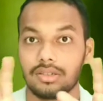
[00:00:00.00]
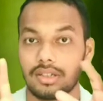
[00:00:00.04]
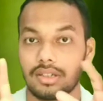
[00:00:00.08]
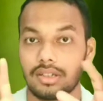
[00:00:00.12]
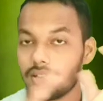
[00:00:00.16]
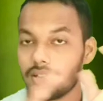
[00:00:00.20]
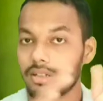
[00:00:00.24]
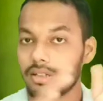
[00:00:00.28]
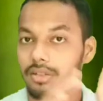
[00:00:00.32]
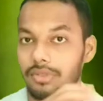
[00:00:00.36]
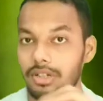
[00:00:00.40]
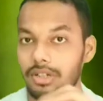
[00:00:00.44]
are
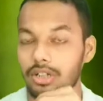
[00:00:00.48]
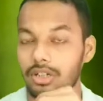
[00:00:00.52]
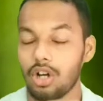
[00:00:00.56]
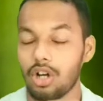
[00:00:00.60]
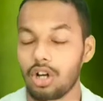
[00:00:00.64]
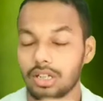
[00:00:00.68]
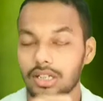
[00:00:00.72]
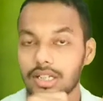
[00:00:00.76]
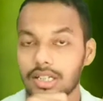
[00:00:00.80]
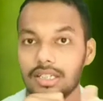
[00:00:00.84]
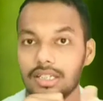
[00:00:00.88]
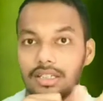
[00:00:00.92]
different
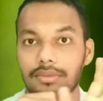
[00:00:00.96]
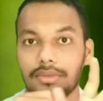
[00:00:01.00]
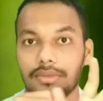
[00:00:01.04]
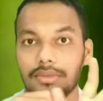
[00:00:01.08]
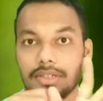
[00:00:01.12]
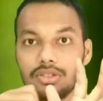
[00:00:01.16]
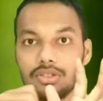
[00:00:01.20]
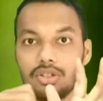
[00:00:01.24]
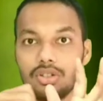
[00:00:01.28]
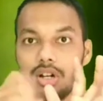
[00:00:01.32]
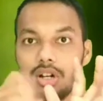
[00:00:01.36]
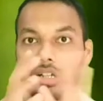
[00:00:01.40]
organisms in
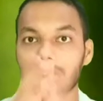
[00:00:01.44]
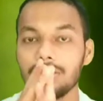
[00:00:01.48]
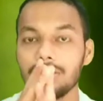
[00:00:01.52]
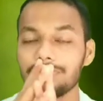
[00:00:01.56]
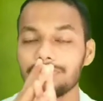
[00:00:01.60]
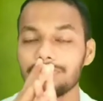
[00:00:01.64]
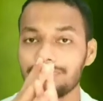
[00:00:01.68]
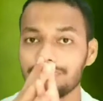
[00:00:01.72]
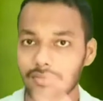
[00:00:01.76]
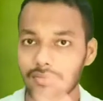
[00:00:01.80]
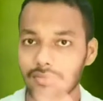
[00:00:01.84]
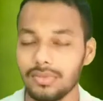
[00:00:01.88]
soil
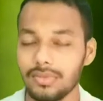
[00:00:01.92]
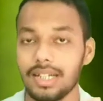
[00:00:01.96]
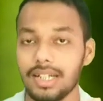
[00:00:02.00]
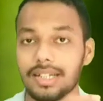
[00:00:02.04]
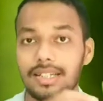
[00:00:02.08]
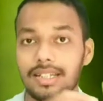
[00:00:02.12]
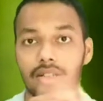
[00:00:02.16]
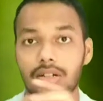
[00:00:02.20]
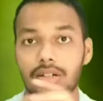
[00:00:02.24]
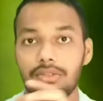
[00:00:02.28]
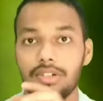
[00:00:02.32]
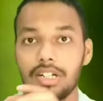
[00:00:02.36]
that
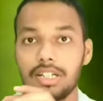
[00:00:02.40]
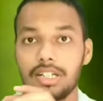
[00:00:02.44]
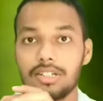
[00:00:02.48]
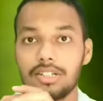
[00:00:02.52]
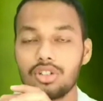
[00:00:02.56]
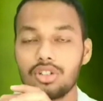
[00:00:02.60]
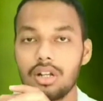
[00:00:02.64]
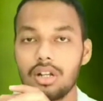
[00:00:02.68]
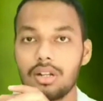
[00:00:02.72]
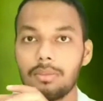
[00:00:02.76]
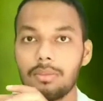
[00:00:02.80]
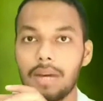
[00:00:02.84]
is covered in
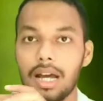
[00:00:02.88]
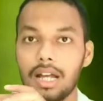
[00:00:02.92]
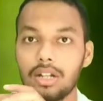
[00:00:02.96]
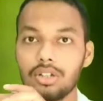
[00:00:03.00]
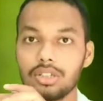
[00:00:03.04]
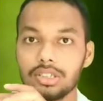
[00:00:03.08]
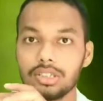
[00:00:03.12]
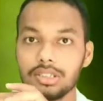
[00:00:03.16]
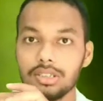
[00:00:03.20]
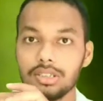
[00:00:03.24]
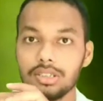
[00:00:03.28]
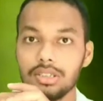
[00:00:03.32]
soil
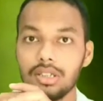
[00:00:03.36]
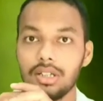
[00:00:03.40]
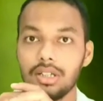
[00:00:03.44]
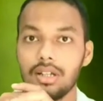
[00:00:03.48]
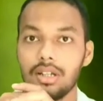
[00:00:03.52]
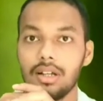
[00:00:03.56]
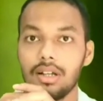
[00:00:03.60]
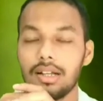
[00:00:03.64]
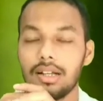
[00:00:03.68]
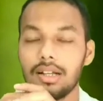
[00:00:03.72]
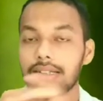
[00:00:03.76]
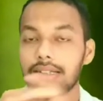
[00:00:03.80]
biology.
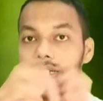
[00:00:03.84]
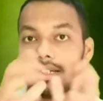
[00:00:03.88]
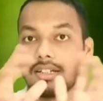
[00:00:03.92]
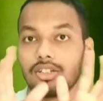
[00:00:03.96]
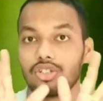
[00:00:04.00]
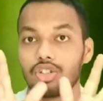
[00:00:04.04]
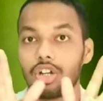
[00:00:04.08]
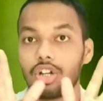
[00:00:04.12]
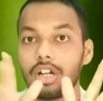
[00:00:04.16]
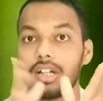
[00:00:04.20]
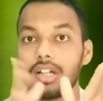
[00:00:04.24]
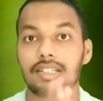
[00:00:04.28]
And there is
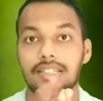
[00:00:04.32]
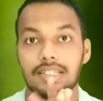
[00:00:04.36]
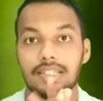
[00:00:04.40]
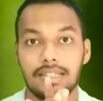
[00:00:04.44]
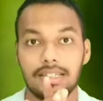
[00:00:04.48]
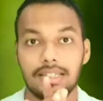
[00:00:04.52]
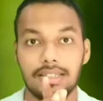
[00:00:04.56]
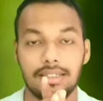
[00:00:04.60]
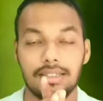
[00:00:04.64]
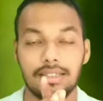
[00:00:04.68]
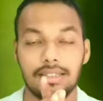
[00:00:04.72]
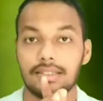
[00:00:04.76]
soil
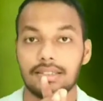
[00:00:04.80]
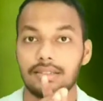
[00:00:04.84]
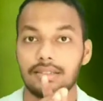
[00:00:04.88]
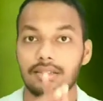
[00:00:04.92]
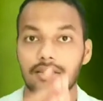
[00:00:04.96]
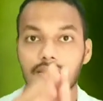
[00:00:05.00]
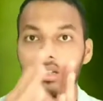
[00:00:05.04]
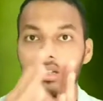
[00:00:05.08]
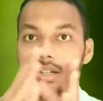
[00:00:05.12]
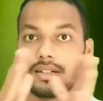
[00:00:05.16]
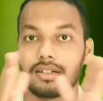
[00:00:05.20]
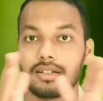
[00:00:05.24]
genesis,
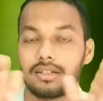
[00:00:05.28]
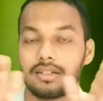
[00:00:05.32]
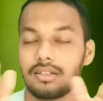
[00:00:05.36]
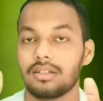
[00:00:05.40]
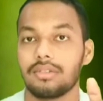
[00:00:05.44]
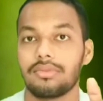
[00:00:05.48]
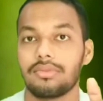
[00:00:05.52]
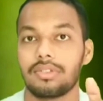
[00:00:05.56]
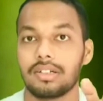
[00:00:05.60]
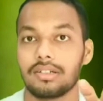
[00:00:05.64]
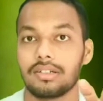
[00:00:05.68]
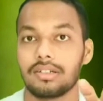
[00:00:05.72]
there are
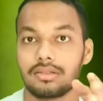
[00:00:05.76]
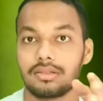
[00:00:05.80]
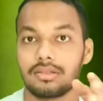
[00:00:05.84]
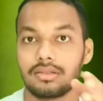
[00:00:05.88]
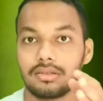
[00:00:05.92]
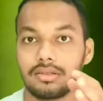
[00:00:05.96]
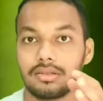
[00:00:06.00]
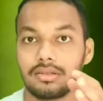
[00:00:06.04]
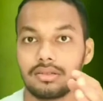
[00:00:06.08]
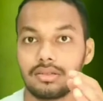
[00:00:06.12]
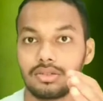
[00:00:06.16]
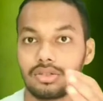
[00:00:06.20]
different
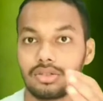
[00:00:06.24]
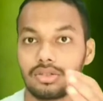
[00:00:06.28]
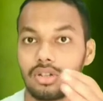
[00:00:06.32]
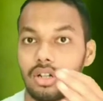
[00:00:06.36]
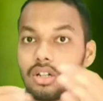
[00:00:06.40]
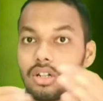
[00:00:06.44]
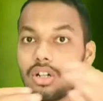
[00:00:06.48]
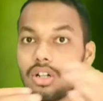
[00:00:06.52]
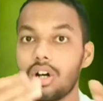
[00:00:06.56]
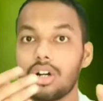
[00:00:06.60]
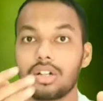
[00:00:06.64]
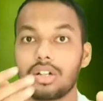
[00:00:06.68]

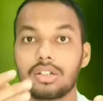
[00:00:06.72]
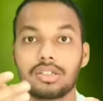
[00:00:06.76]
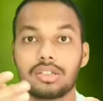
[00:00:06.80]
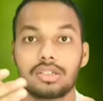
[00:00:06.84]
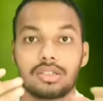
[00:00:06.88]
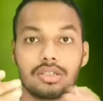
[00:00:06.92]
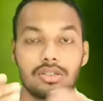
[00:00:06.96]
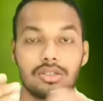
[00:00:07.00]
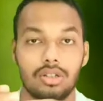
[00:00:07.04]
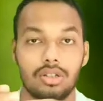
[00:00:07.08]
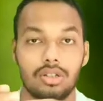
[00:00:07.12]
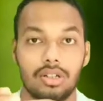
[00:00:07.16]
soil
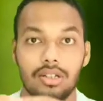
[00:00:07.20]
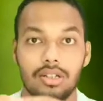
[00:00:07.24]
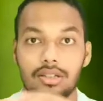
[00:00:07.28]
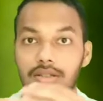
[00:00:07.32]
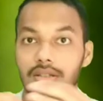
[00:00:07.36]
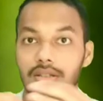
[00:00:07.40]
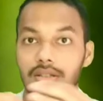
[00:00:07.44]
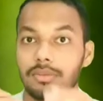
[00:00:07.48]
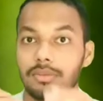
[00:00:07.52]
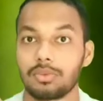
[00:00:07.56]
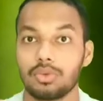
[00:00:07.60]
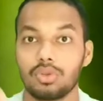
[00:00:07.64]
orders, soil
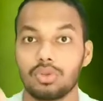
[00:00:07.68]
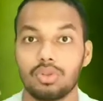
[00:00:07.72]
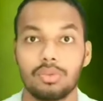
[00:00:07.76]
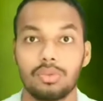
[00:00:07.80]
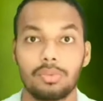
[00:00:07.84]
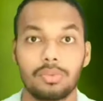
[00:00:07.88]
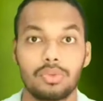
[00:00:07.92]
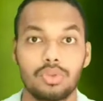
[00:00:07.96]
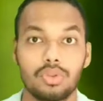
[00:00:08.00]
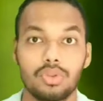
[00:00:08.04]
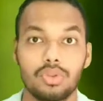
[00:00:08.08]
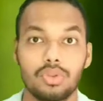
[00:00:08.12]

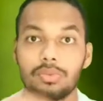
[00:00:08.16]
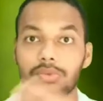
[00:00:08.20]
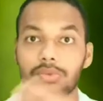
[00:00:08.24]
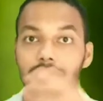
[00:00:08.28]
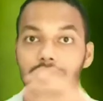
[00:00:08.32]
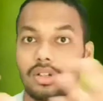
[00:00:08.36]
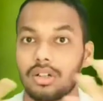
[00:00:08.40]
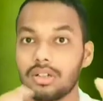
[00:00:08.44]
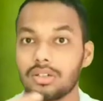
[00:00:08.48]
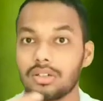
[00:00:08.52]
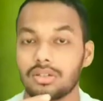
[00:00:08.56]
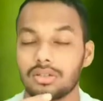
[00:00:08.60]
subgroup, group,
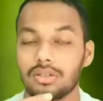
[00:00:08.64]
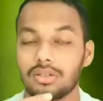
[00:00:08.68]
soil,